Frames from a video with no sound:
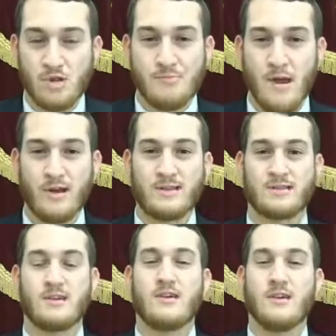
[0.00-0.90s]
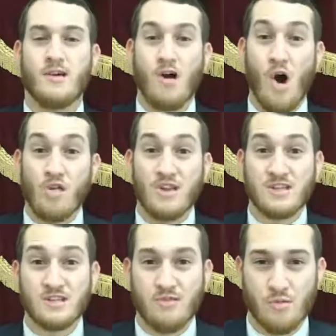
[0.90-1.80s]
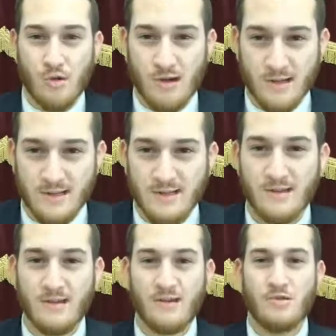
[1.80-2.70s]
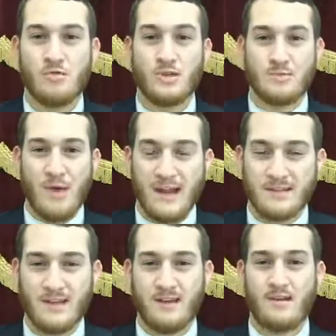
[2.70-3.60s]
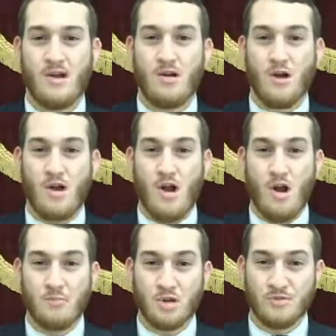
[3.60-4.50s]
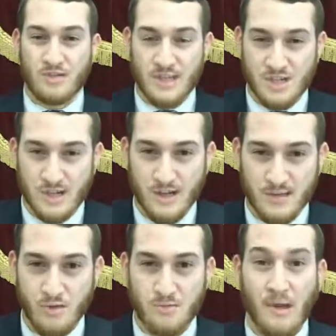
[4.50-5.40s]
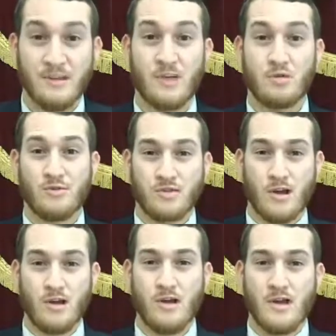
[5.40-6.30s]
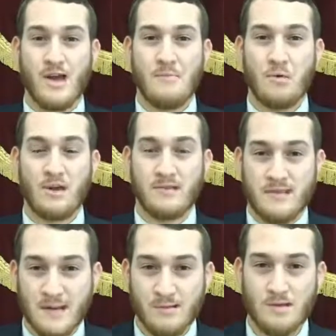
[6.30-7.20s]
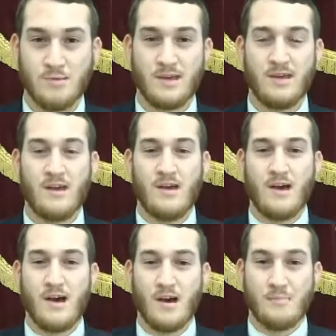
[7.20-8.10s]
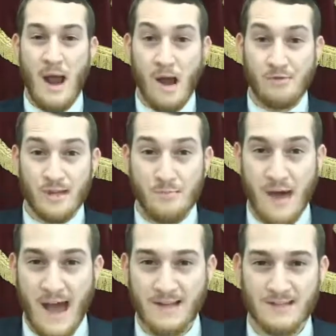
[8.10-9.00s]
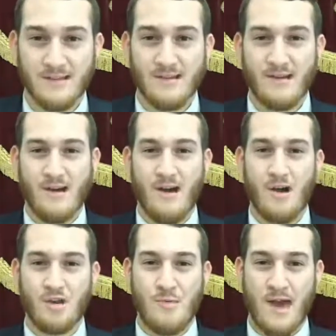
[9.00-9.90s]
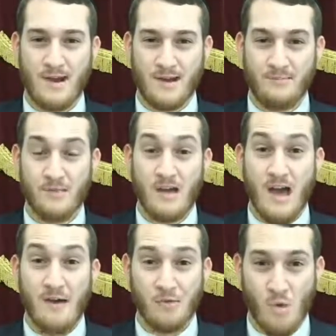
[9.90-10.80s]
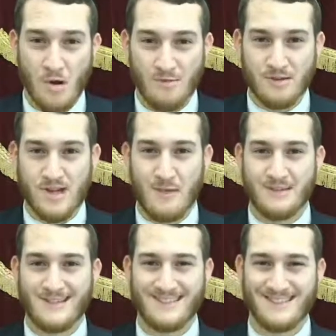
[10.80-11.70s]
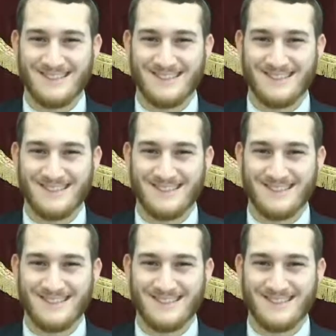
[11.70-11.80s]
merit all the nations of the world, respecting our beautiful teachings, respecting our beautiful Torah, and may we continue to be a powerful impact on humanity. Have a wonderful Shabbos.